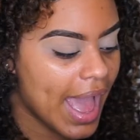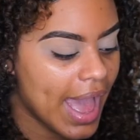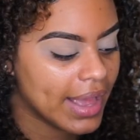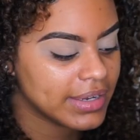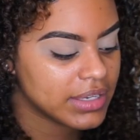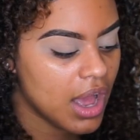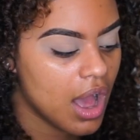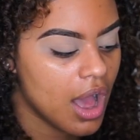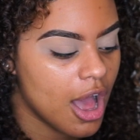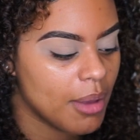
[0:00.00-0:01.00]
And
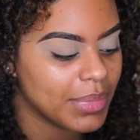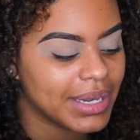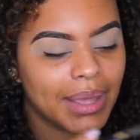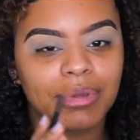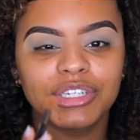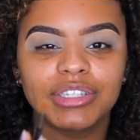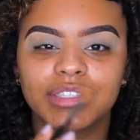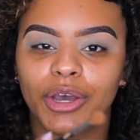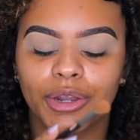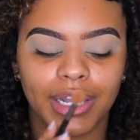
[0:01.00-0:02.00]

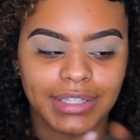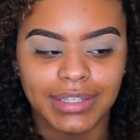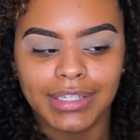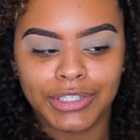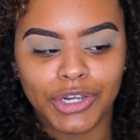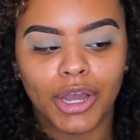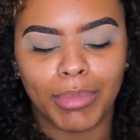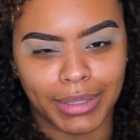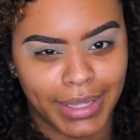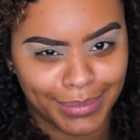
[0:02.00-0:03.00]
let's talk
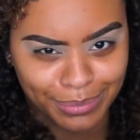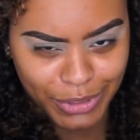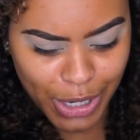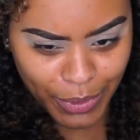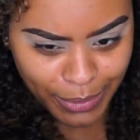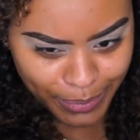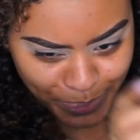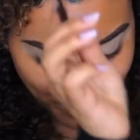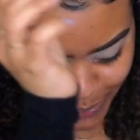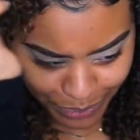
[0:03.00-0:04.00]
about that, shall we?
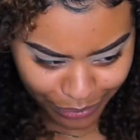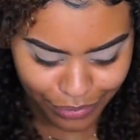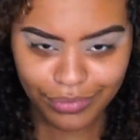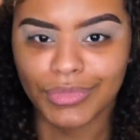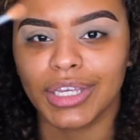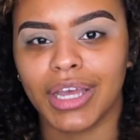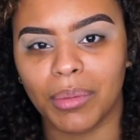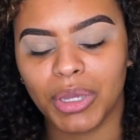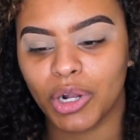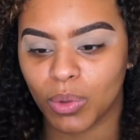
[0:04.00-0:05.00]

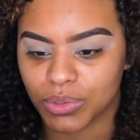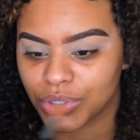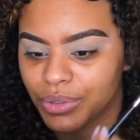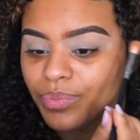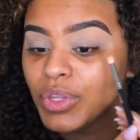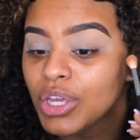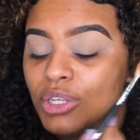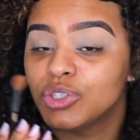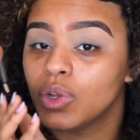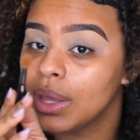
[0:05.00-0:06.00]
Coming closer.
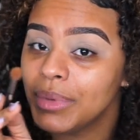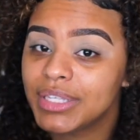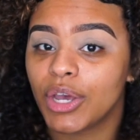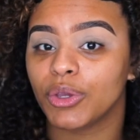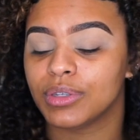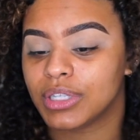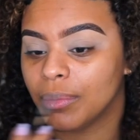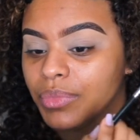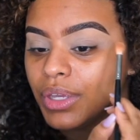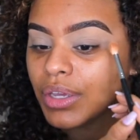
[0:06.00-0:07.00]
So let me tell you
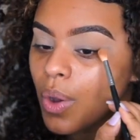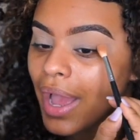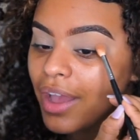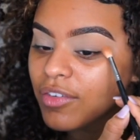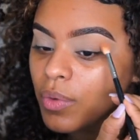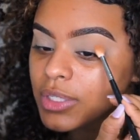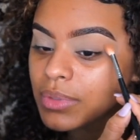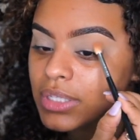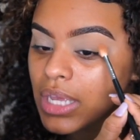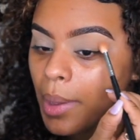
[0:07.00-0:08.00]
something. I have always
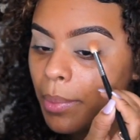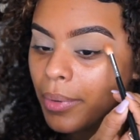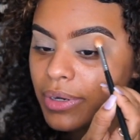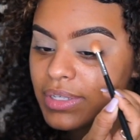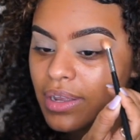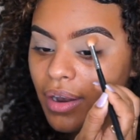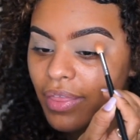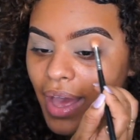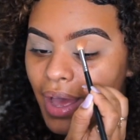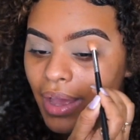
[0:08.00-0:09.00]
been the type of person
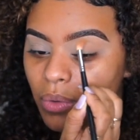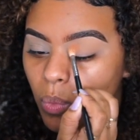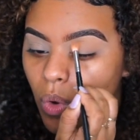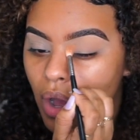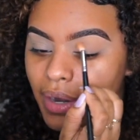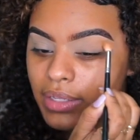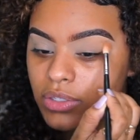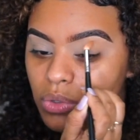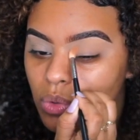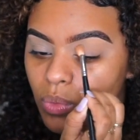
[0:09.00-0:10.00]
that wanted
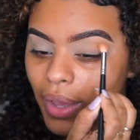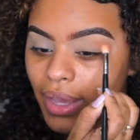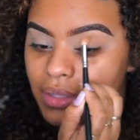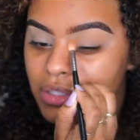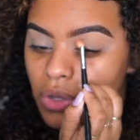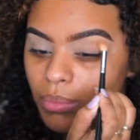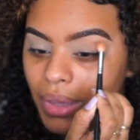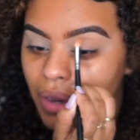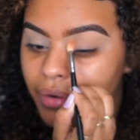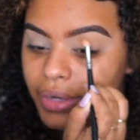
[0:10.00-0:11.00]
to wait until
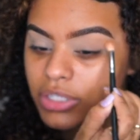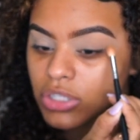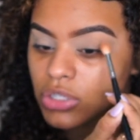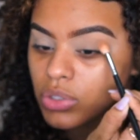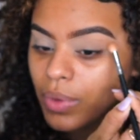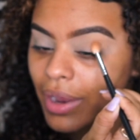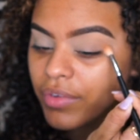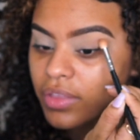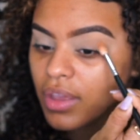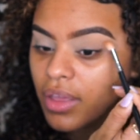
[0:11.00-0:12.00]
marriage to do
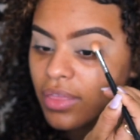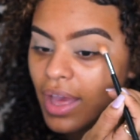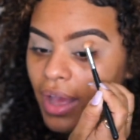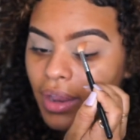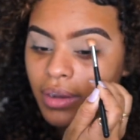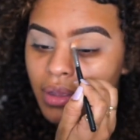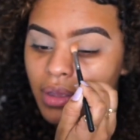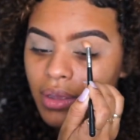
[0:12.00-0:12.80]
everything that